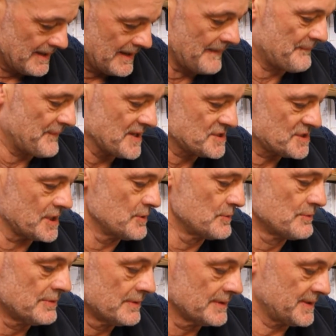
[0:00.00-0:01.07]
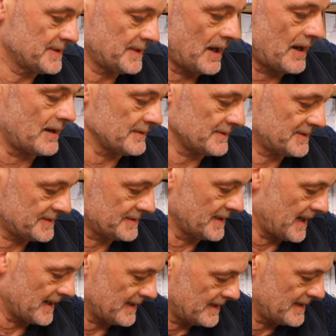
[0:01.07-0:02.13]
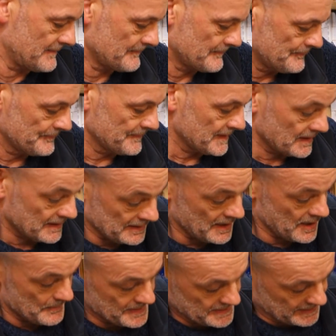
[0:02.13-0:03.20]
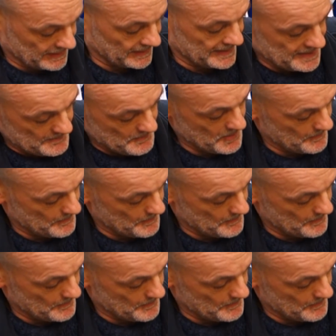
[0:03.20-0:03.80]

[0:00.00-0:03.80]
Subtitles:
If they do start snagging, you can always clean them